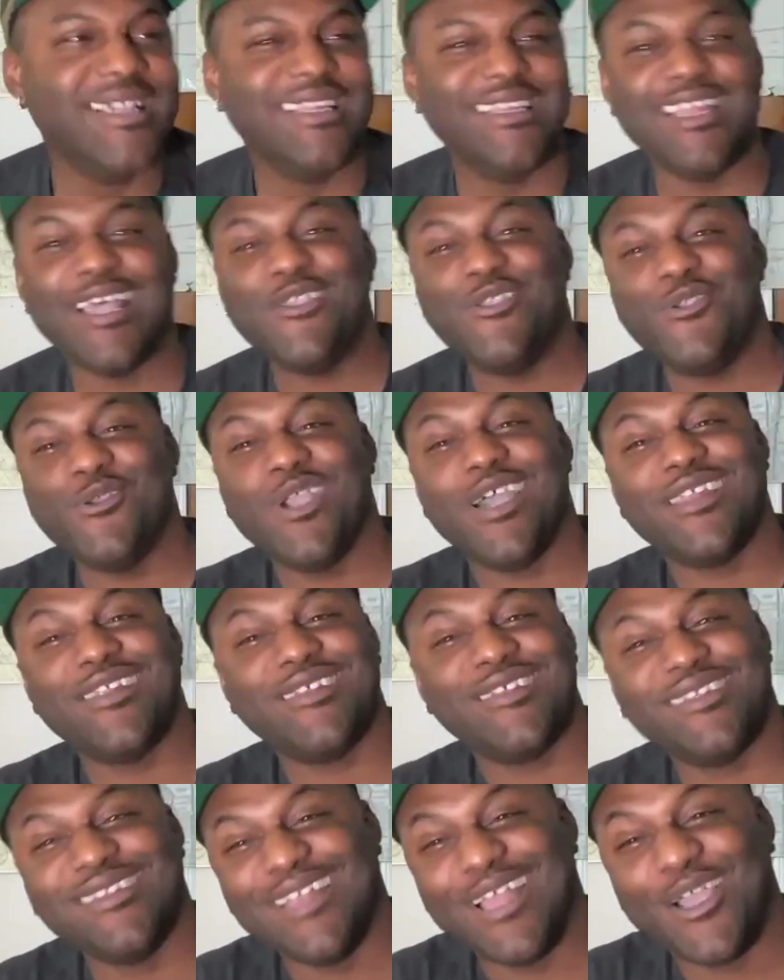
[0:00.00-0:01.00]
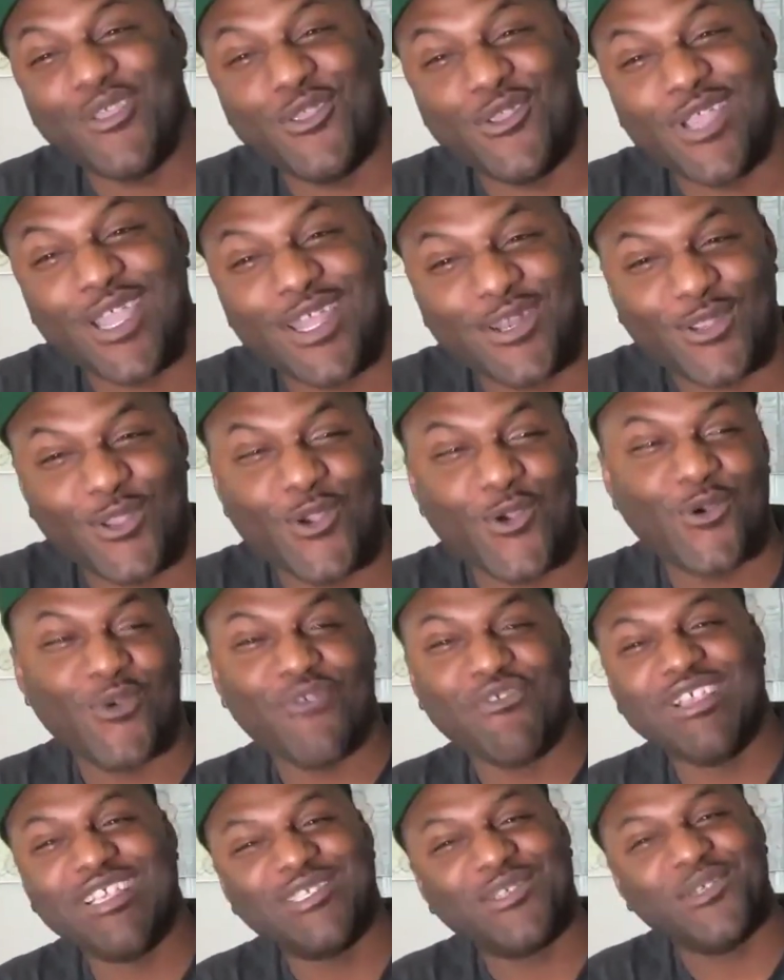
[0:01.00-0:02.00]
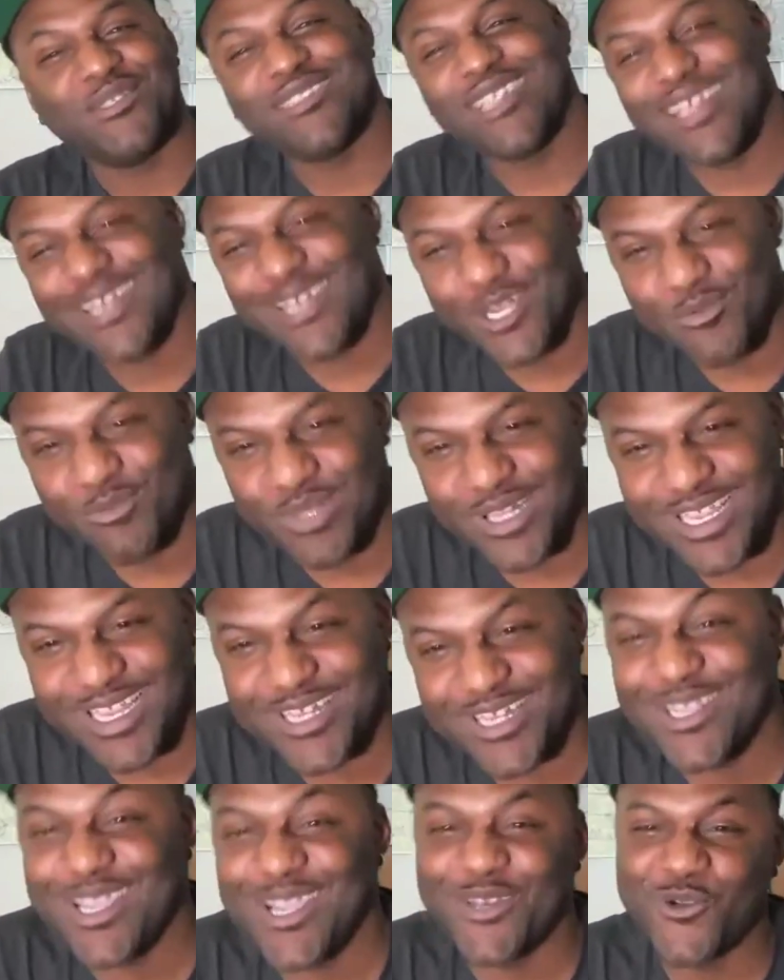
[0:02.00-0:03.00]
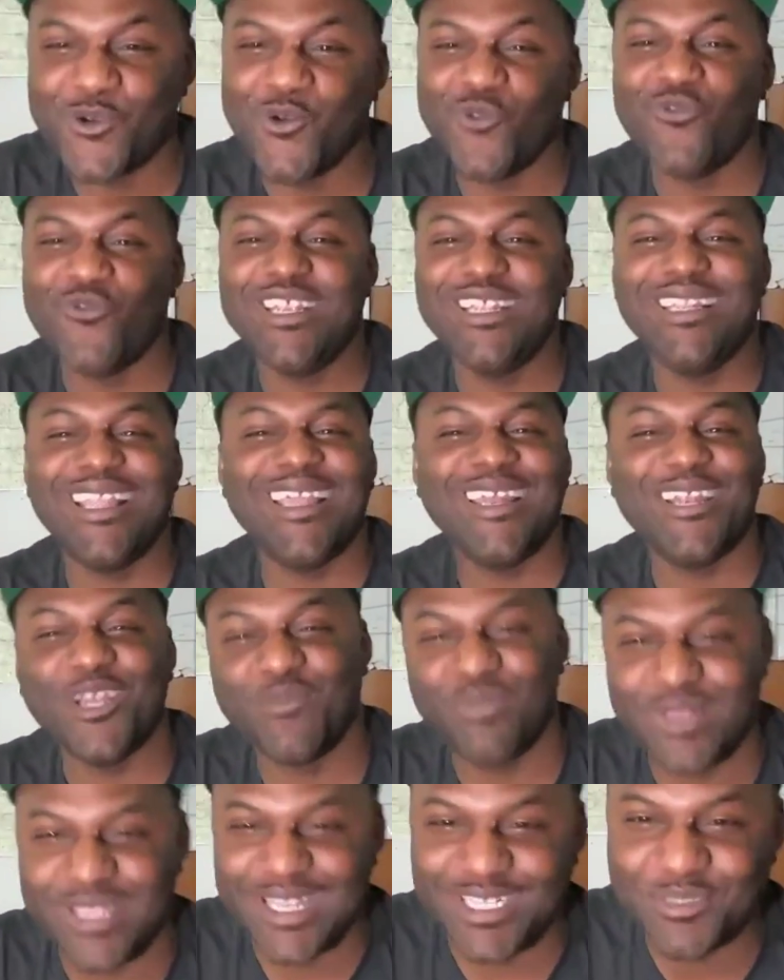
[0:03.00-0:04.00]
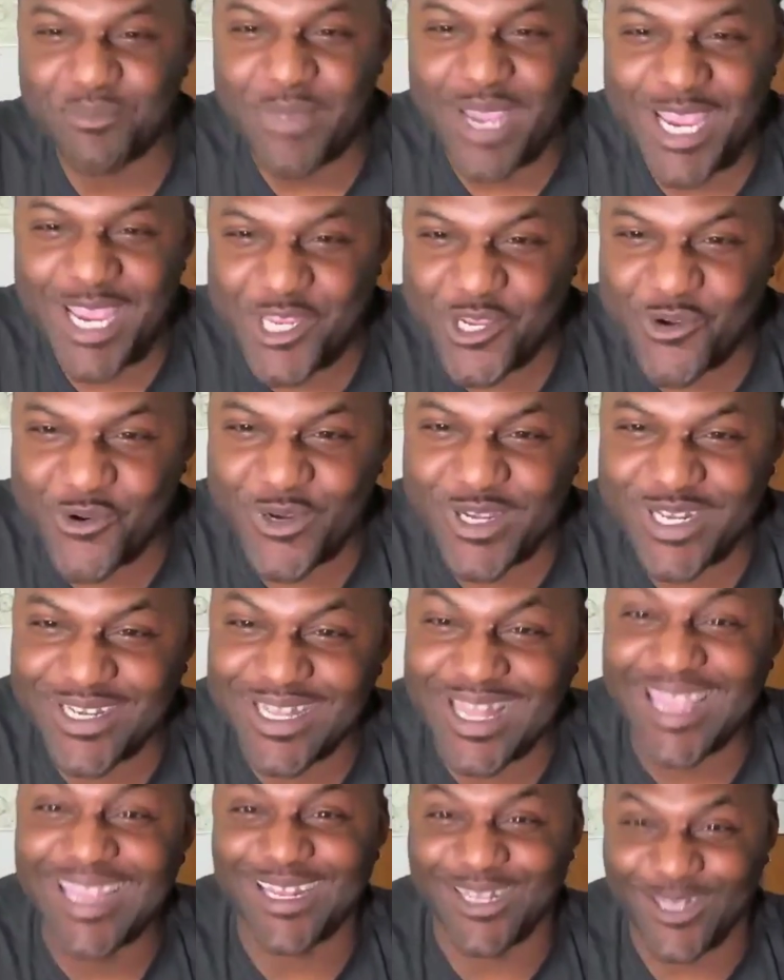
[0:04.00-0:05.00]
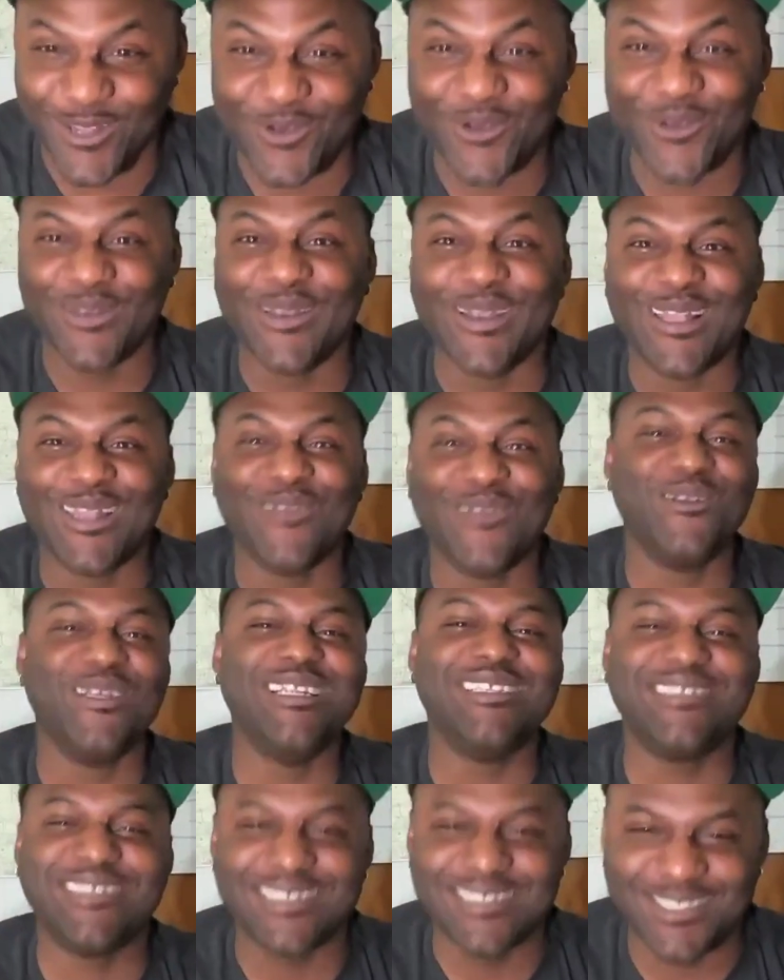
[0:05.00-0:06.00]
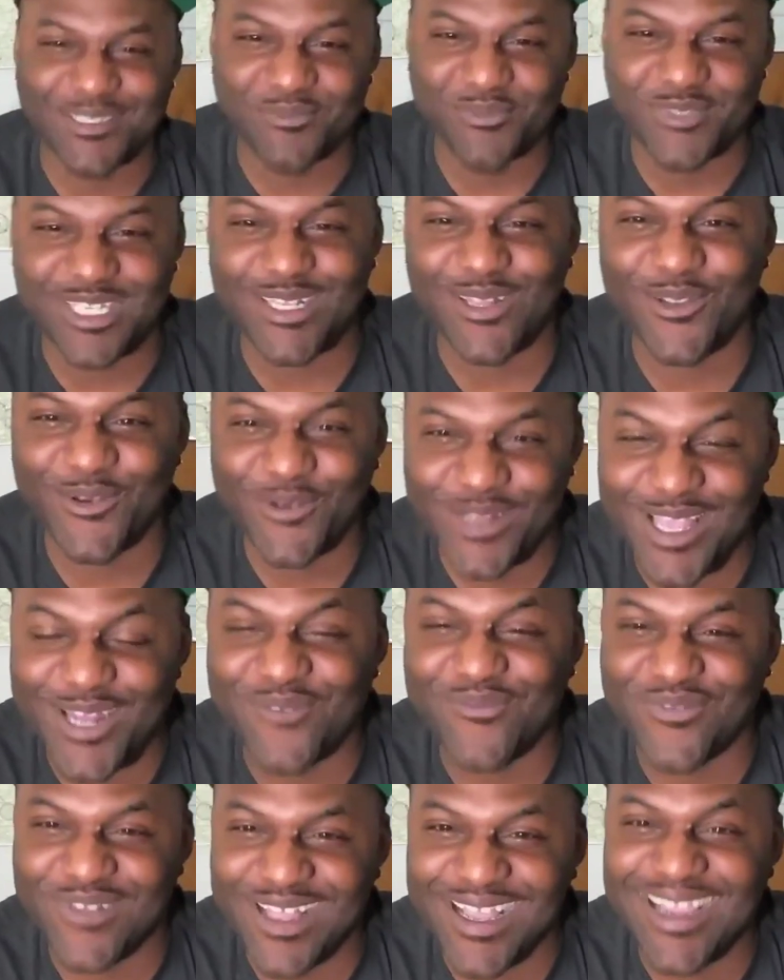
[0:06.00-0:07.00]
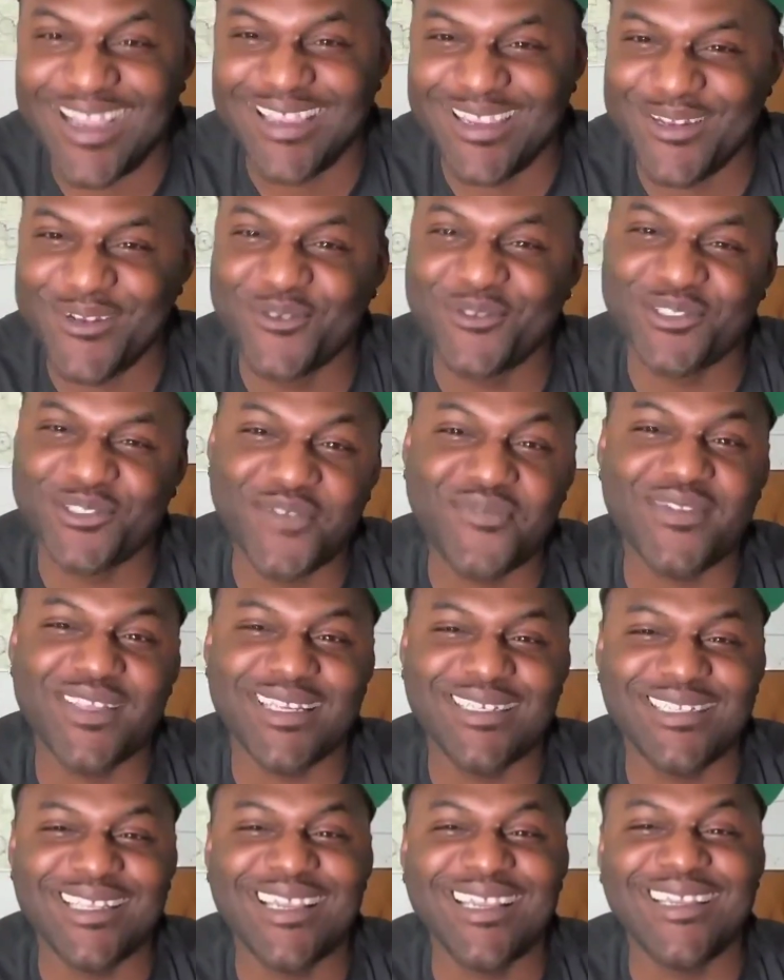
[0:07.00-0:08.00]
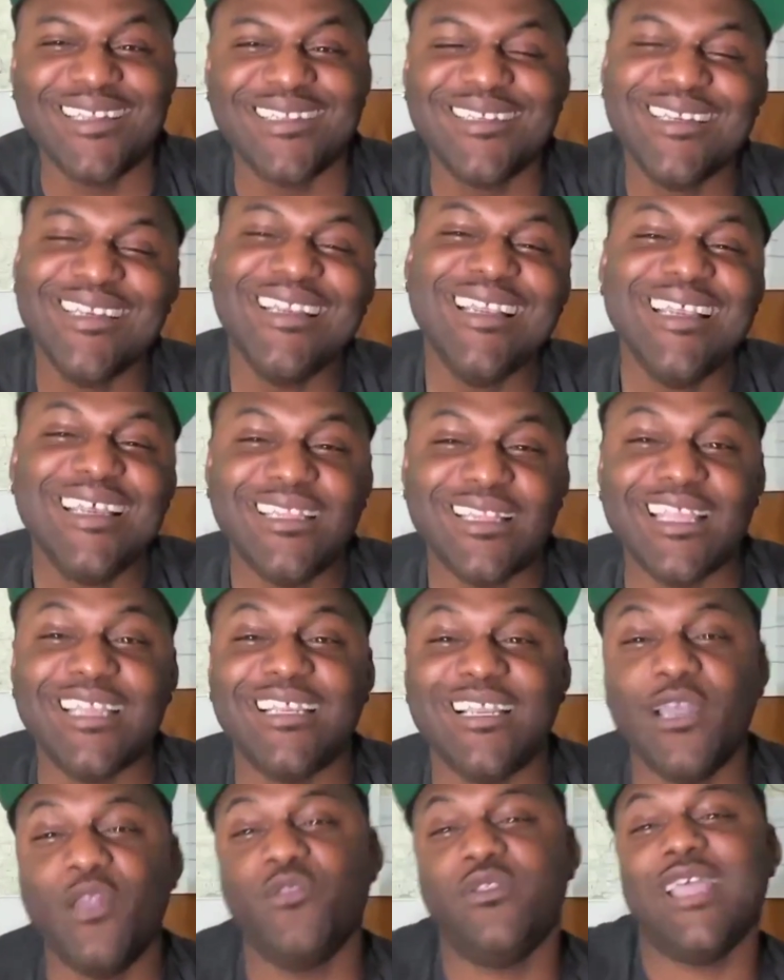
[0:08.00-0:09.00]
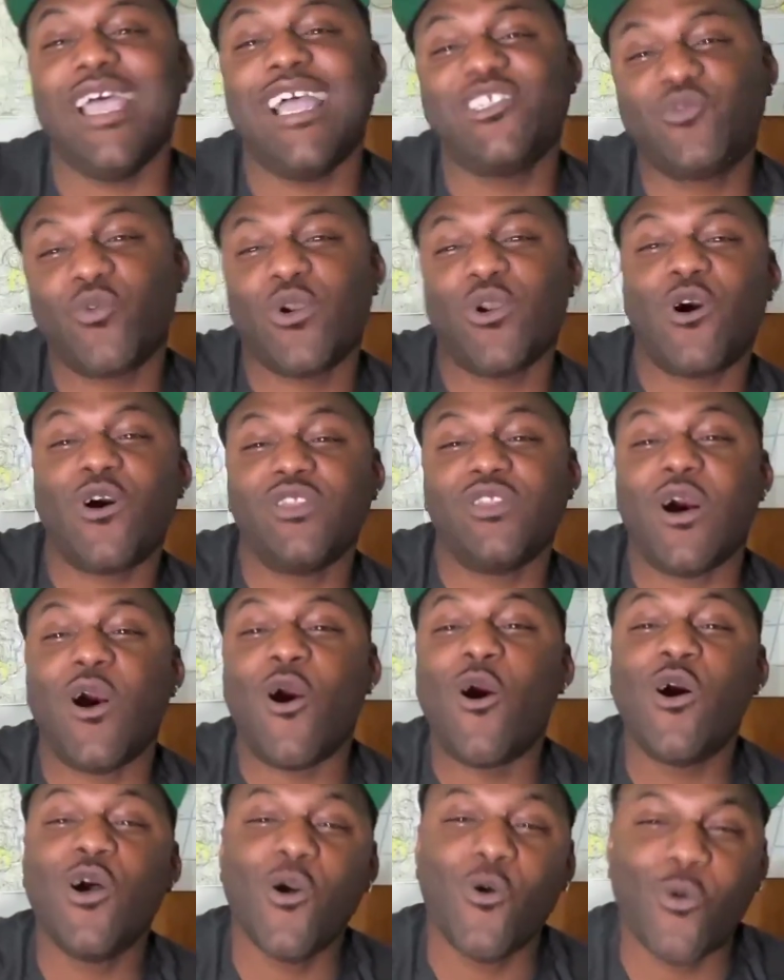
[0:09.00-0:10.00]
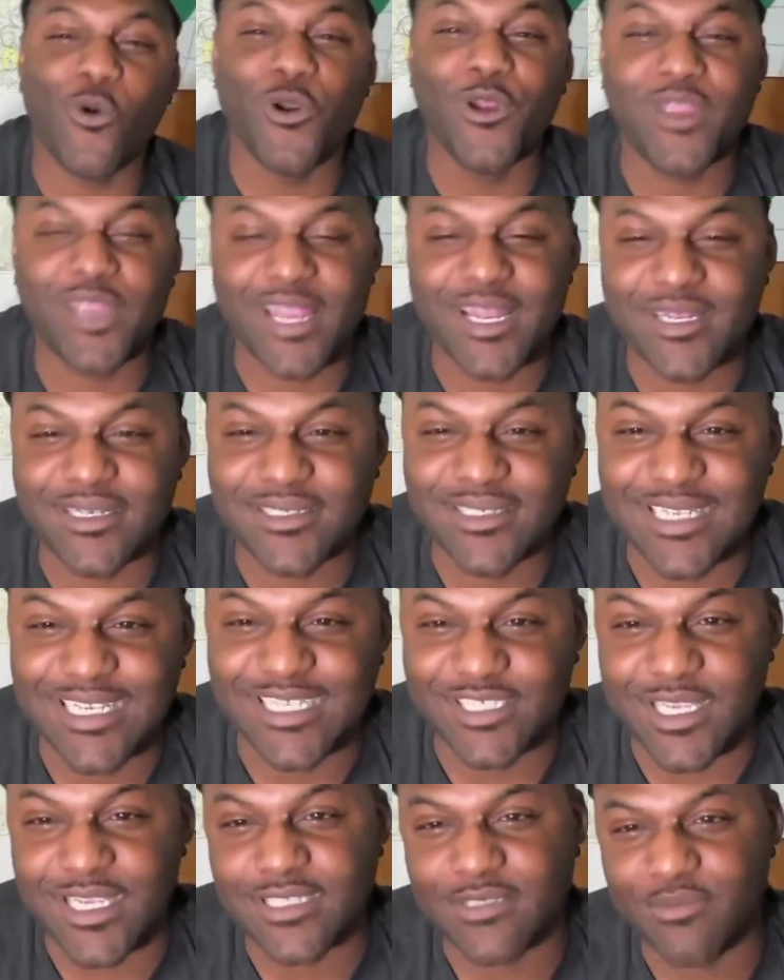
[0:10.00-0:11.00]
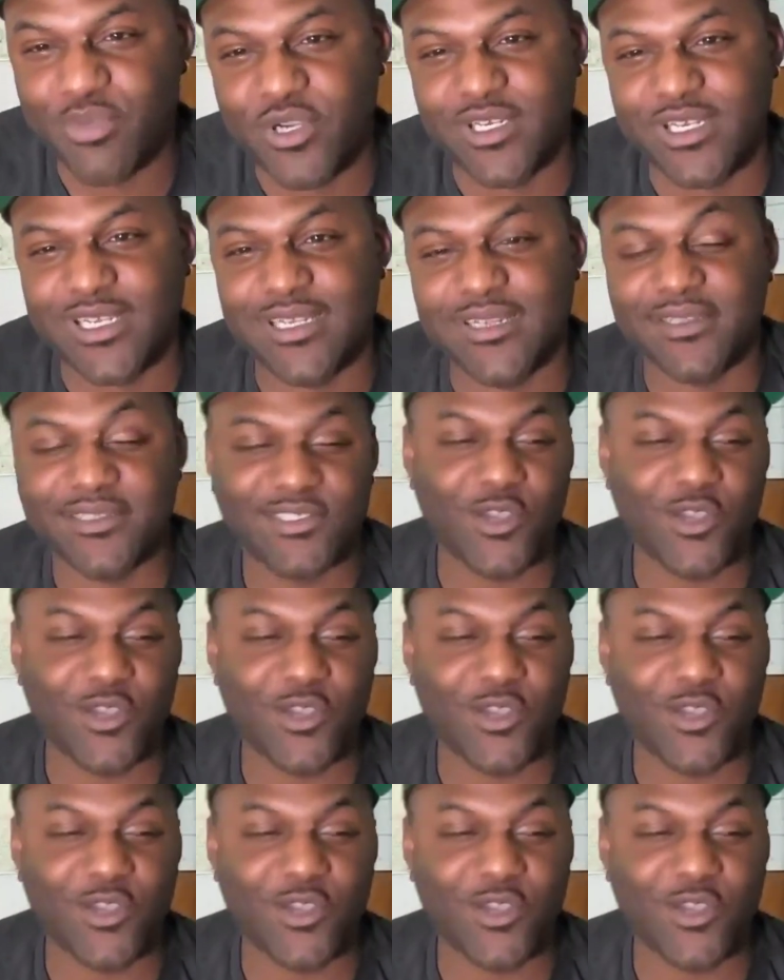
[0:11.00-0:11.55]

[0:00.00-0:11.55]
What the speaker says: Now you gotta go and research that airplane. You gotta go read that airplane's manual and like learn its systems and learn how to fly it, stuff like that. Like that's where all the hard work is put in.